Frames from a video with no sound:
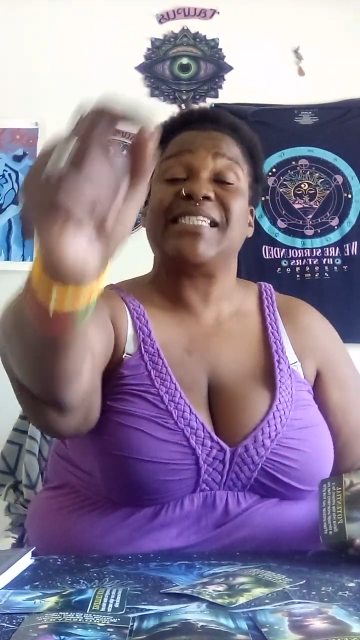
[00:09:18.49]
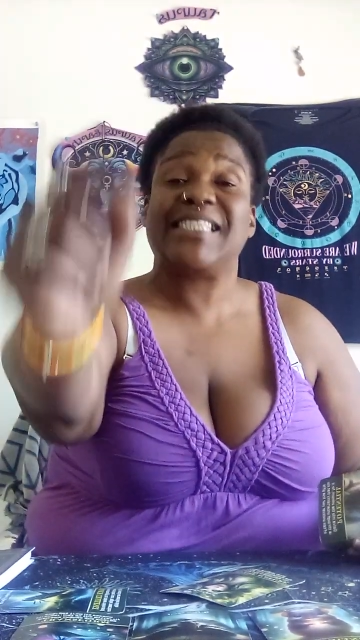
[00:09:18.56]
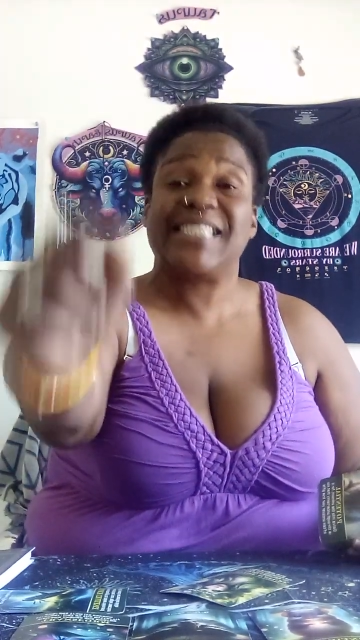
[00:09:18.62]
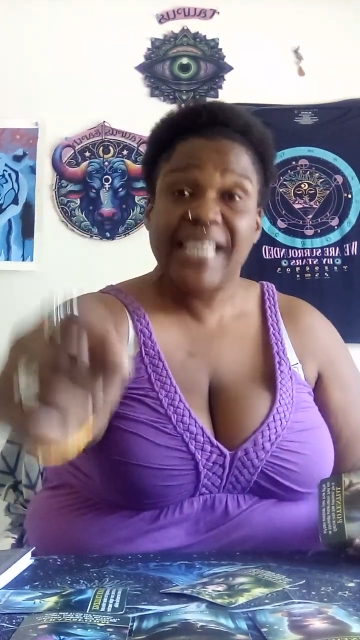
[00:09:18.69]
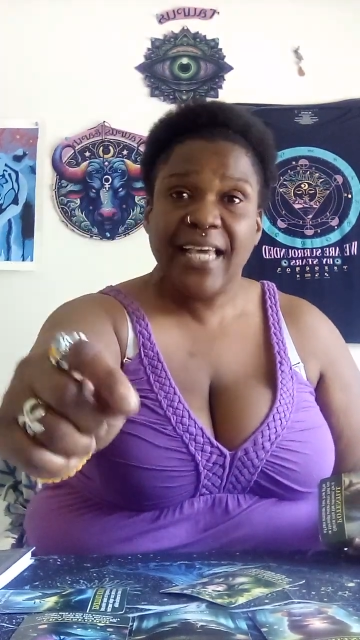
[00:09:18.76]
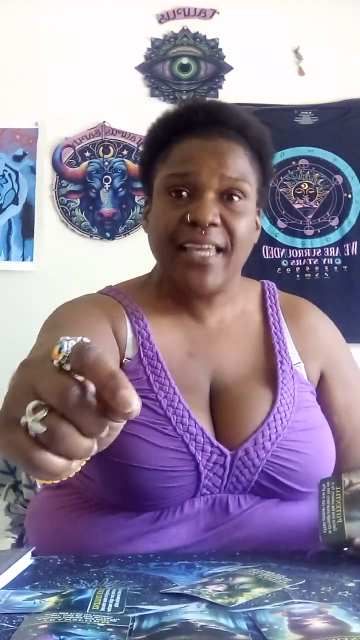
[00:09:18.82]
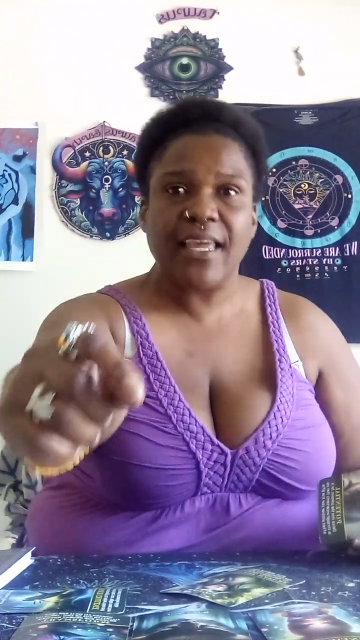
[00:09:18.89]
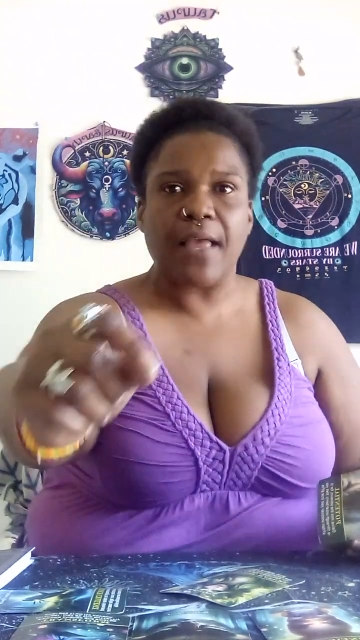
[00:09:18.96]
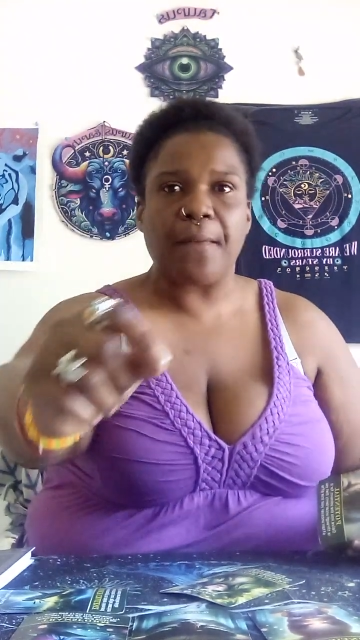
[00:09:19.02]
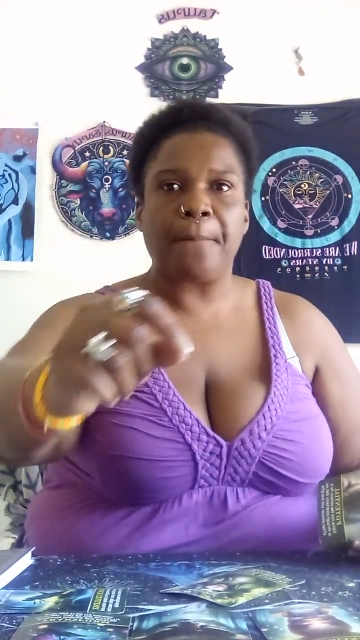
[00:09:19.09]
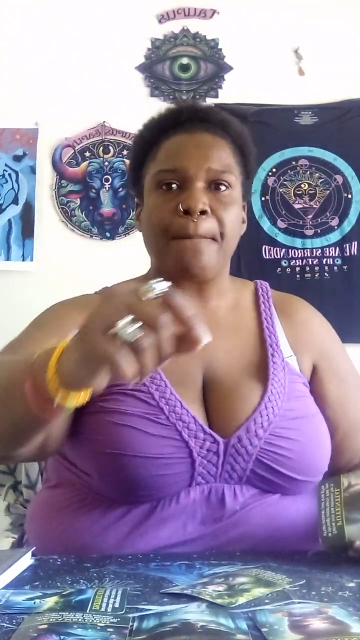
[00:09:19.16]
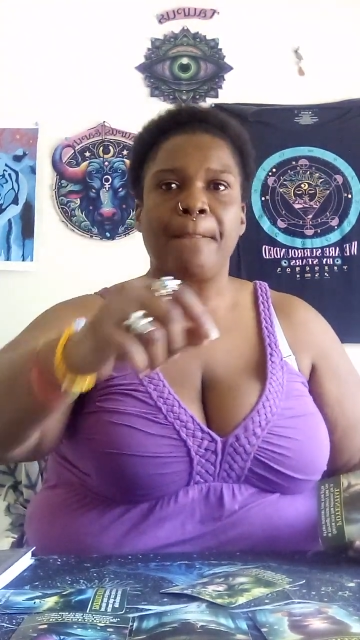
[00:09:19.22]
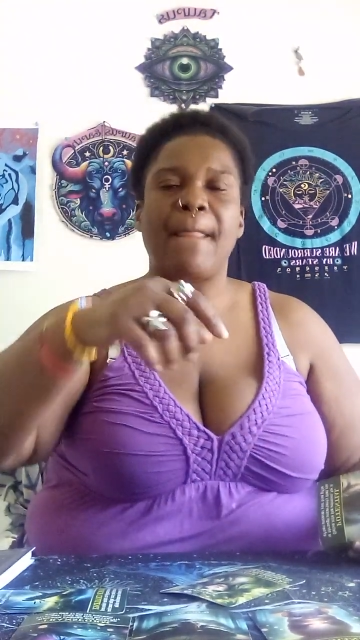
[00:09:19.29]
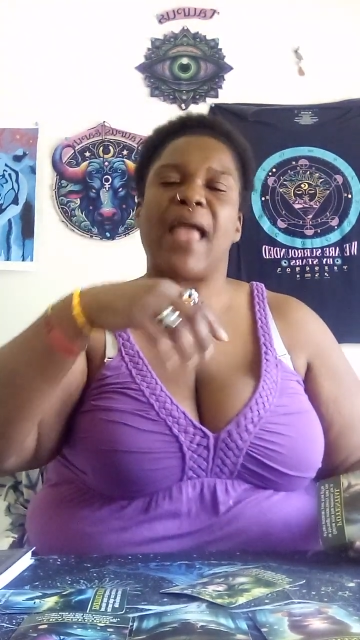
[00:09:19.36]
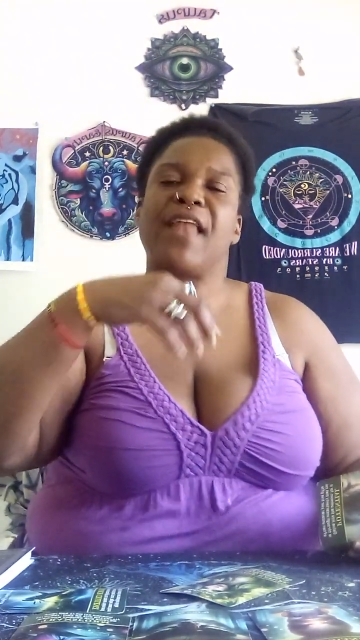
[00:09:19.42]
seeking
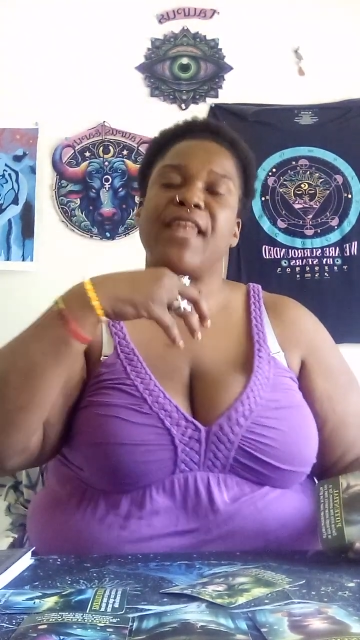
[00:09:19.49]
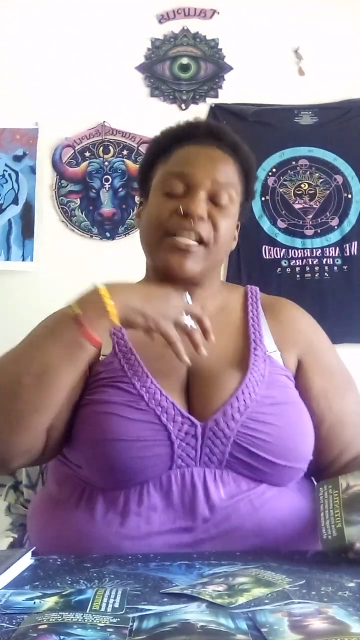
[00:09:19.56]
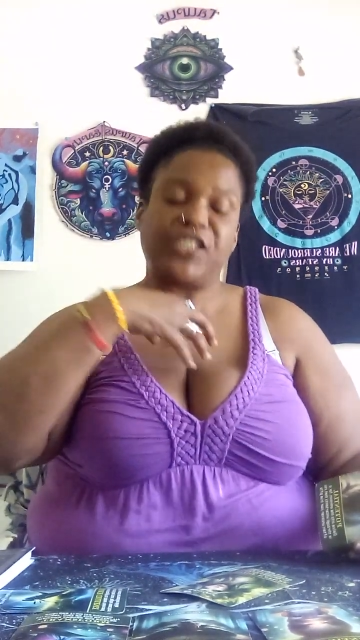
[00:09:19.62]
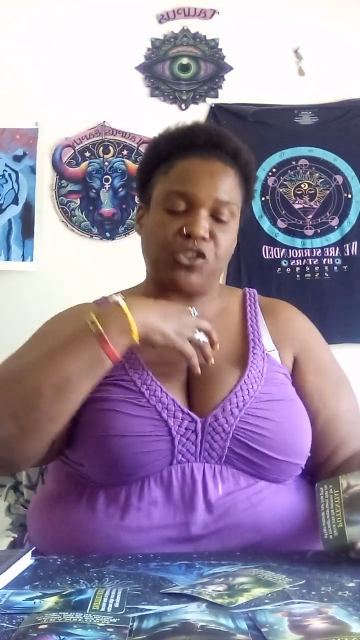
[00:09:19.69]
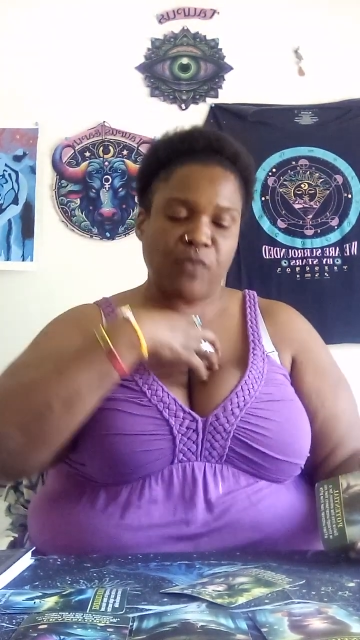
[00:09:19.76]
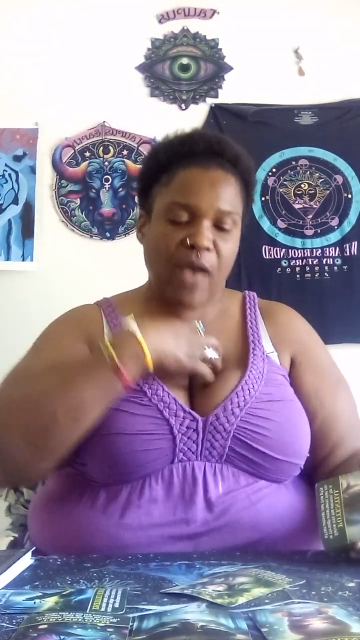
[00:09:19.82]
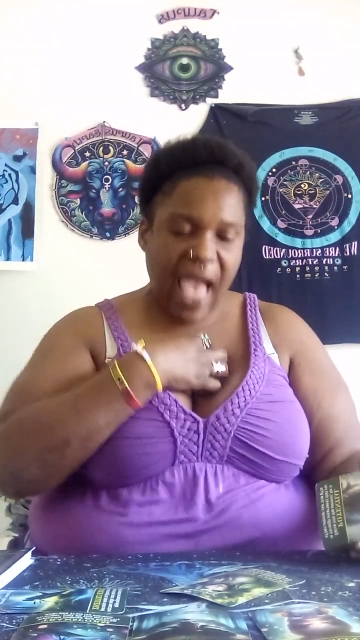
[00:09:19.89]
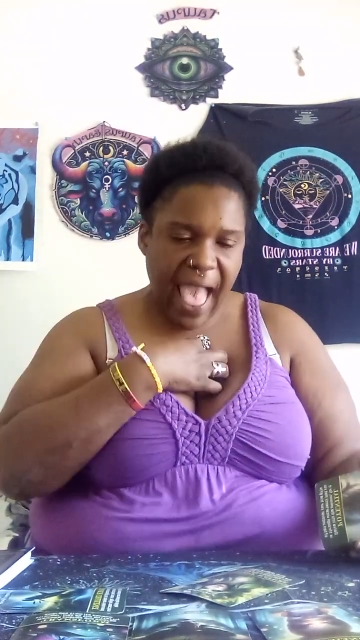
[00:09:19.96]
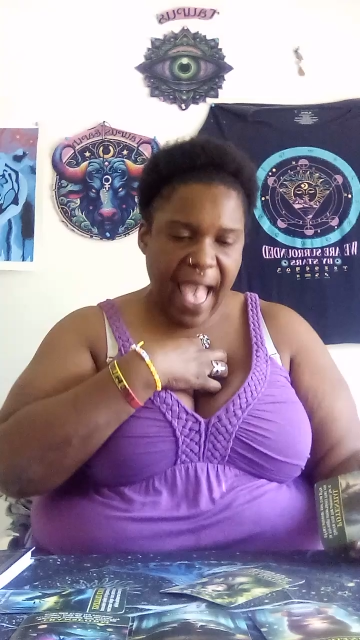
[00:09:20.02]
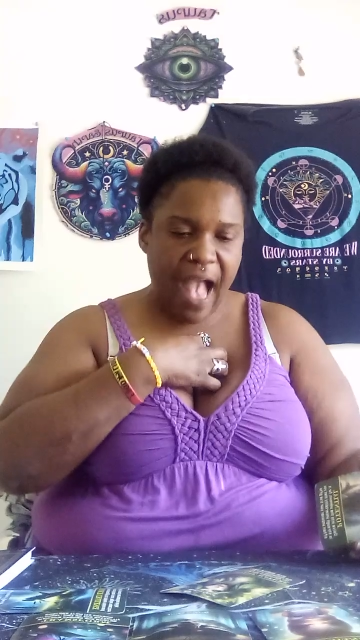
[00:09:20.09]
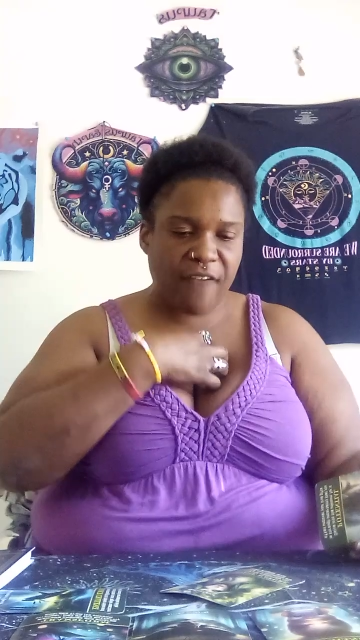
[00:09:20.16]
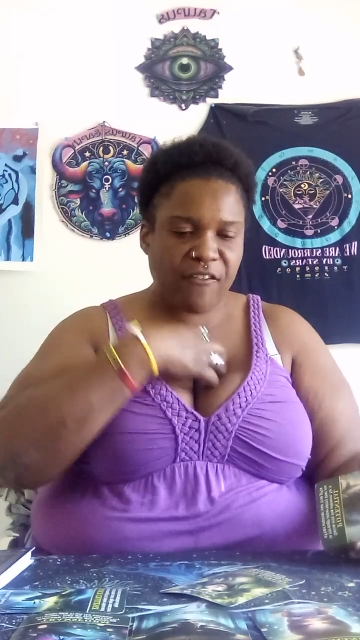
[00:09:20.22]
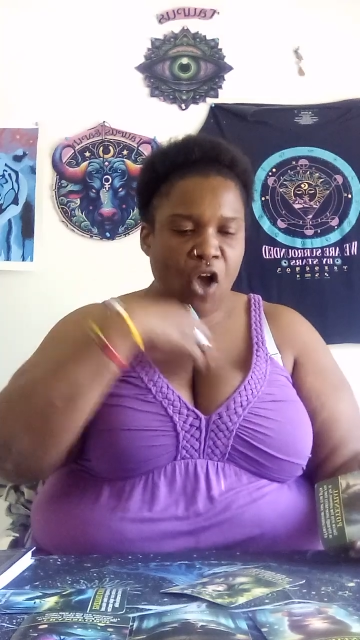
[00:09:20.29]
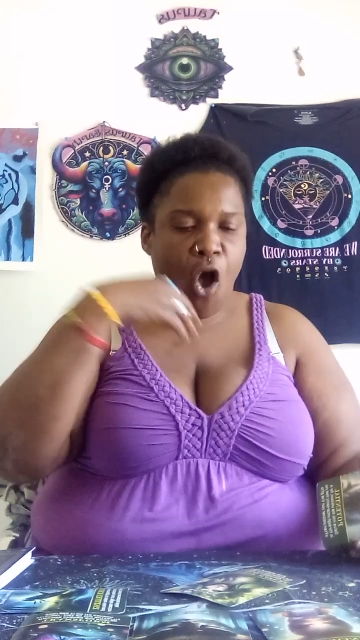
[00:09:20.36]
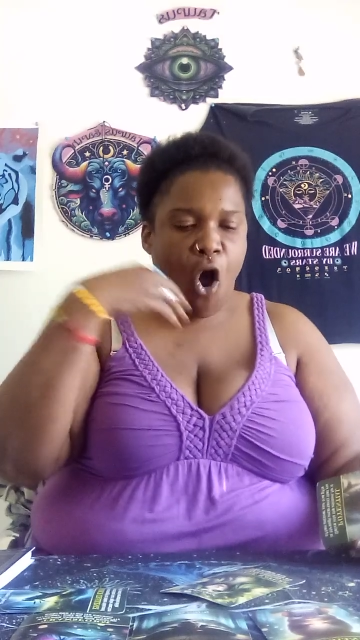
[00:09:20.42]
and that you
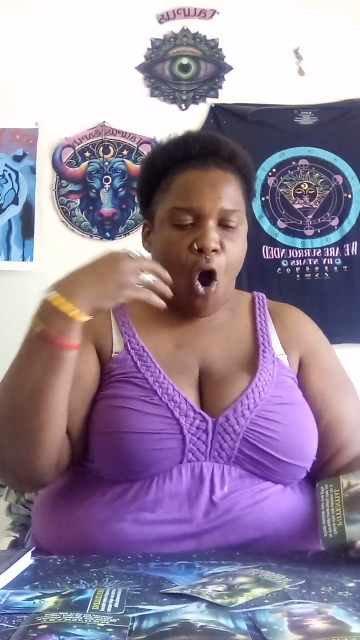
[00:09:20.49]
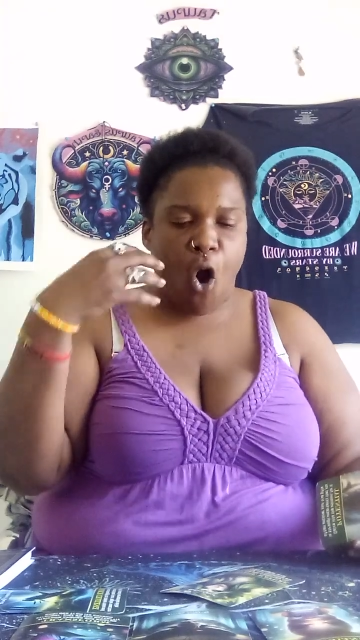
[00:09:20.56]
have,